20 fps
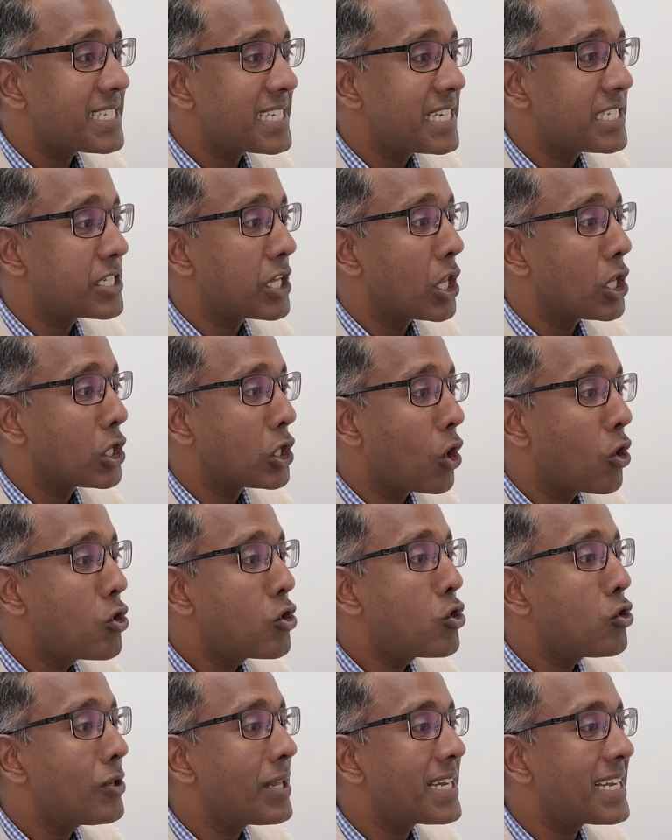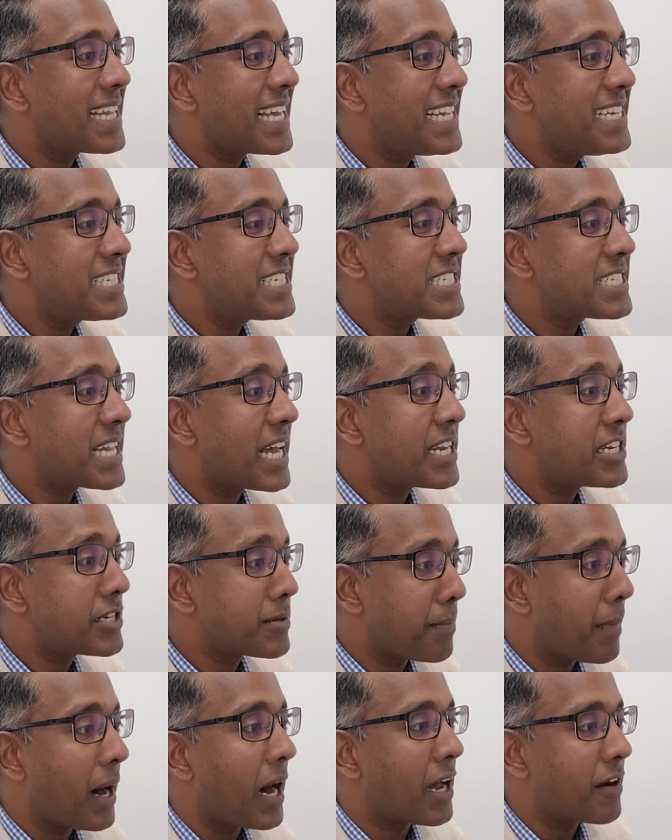says local and interstate
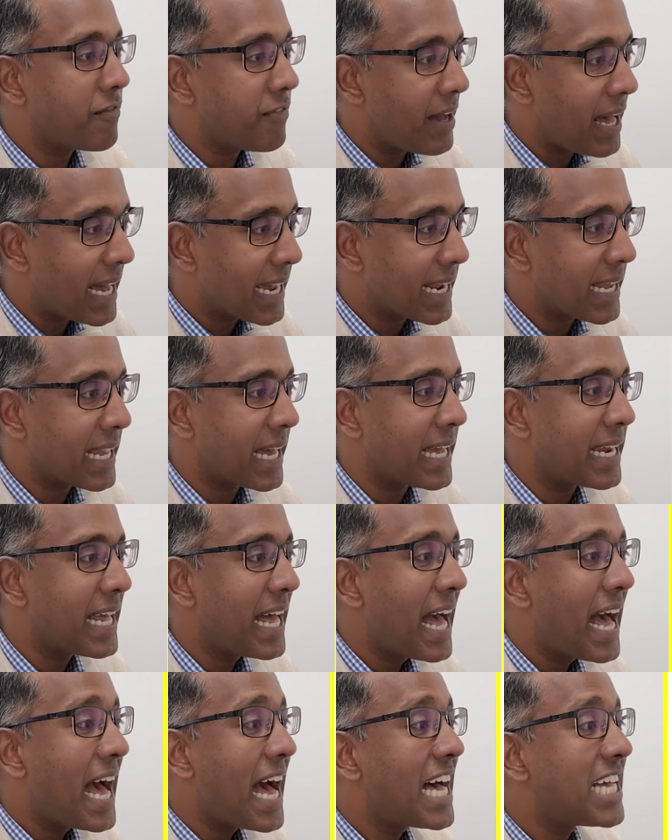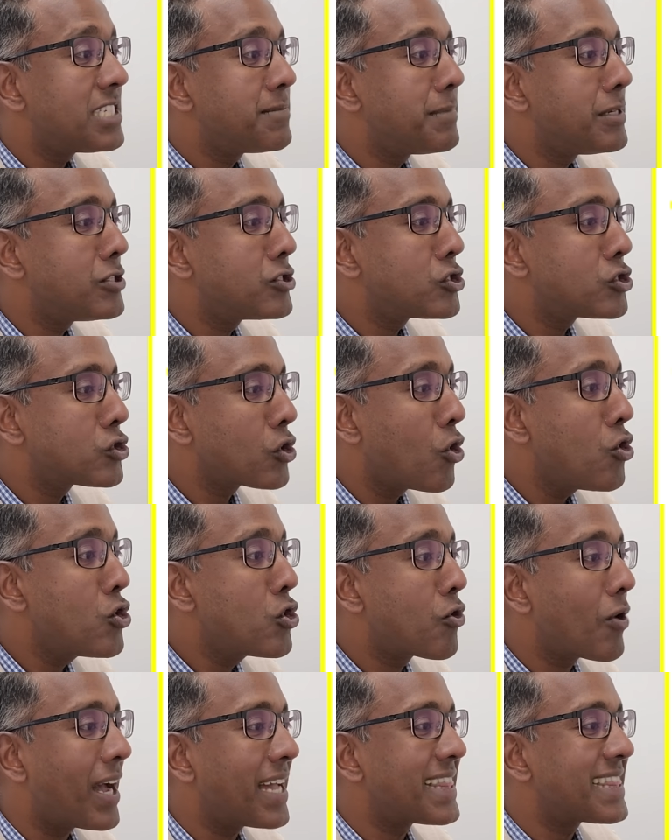demand for Adelaide has been so
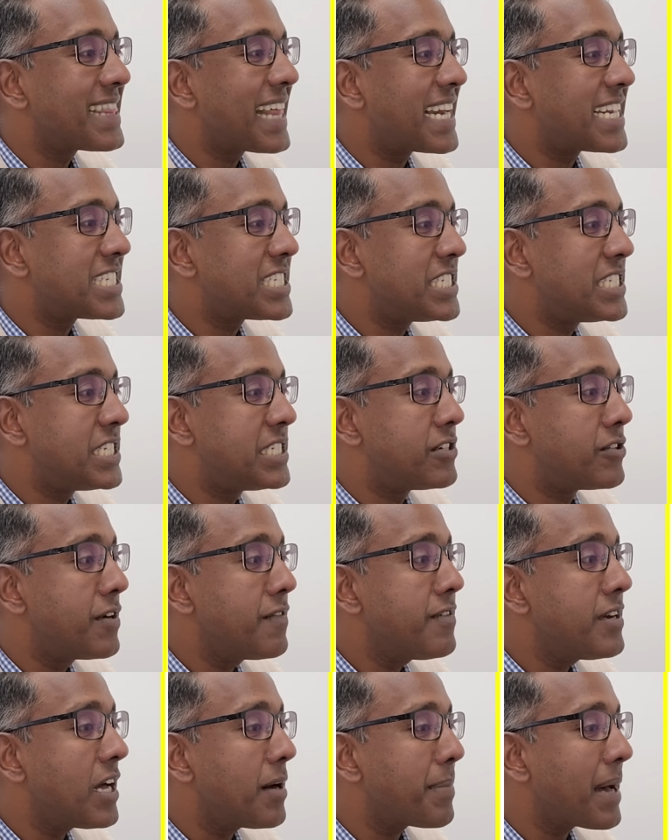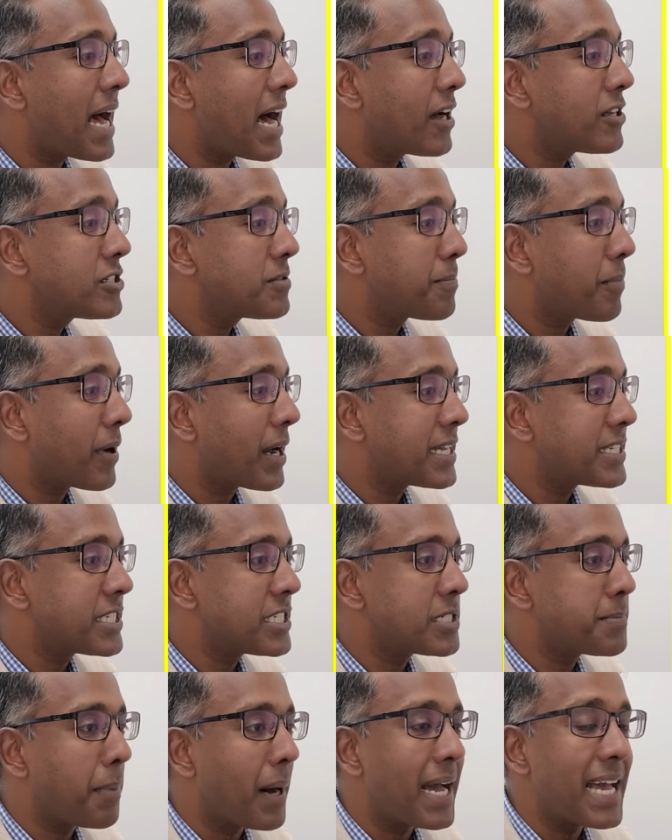great that it's driven up house
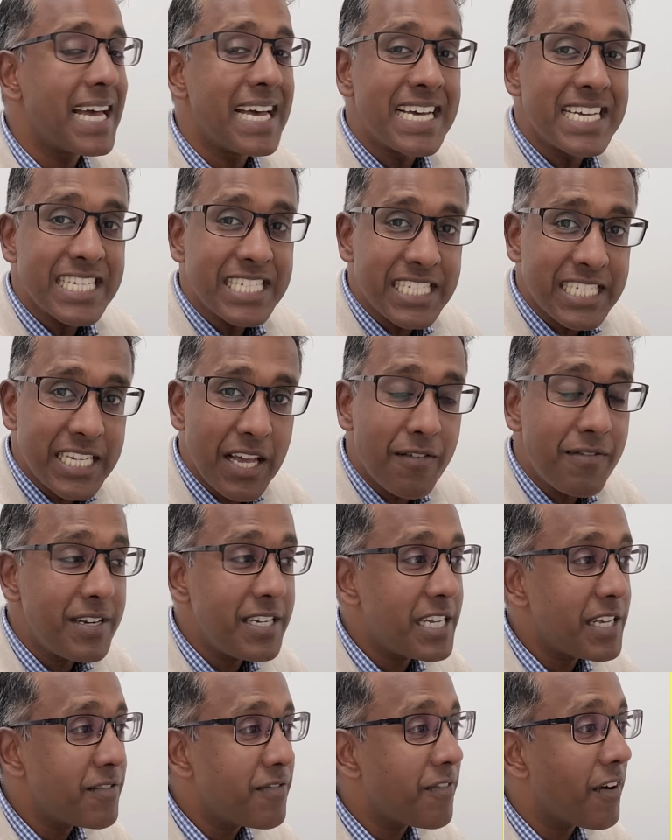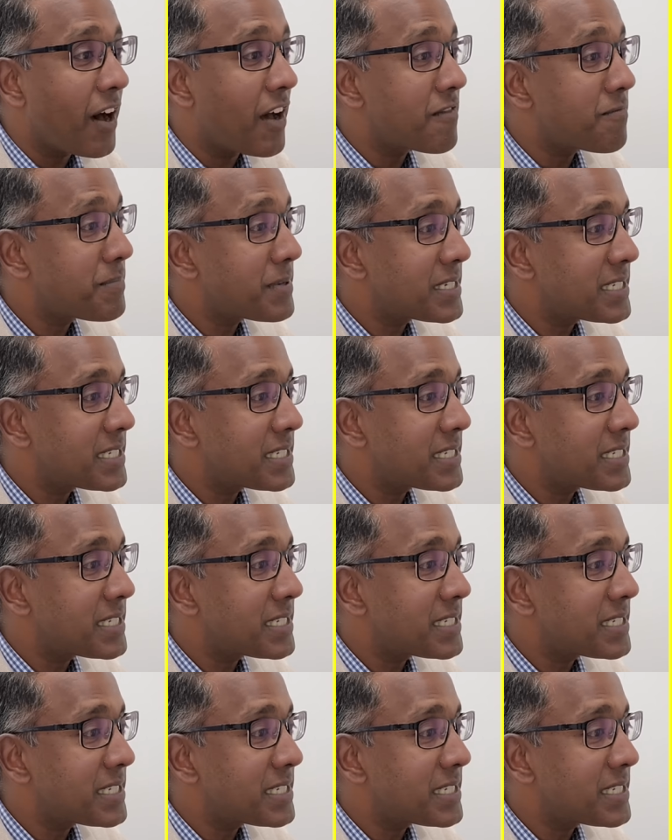prices by 75%